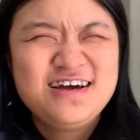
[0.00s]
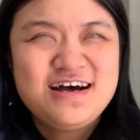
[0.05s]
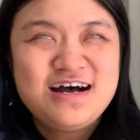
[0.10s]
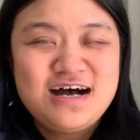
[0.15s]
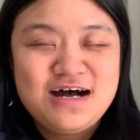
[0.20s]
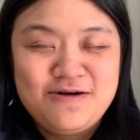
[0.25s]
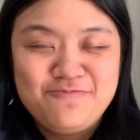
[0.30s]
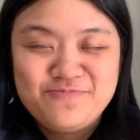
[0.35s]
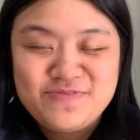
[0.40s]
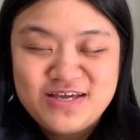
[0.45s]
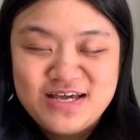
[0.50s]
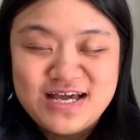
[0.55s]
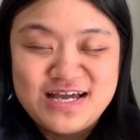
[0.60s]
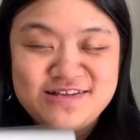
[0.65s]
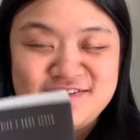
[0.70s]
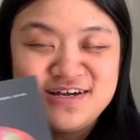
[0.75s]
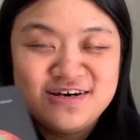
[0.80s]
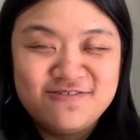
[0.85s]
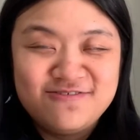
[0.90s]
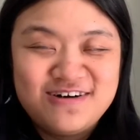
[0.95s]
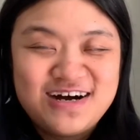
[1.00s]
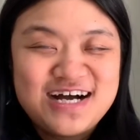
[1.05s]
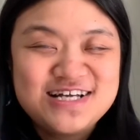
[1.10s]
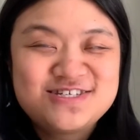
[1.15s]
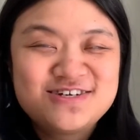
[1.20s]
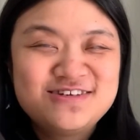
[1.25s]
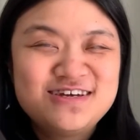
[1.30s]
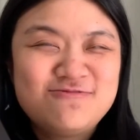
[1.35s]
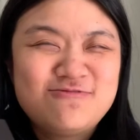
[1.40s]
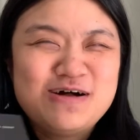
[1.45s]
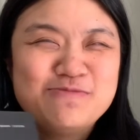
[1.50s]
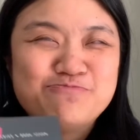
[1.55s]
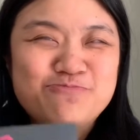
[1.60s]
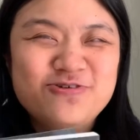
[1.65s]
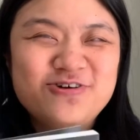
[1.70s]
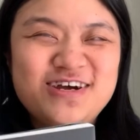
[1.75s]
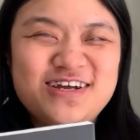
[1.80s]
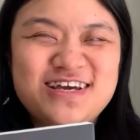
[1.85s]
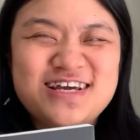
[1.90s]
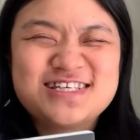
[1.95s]
And no, I don't know what
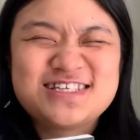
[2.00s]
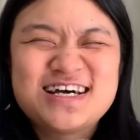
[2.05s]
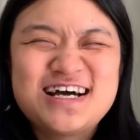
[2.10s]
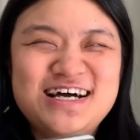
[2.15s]
book it is.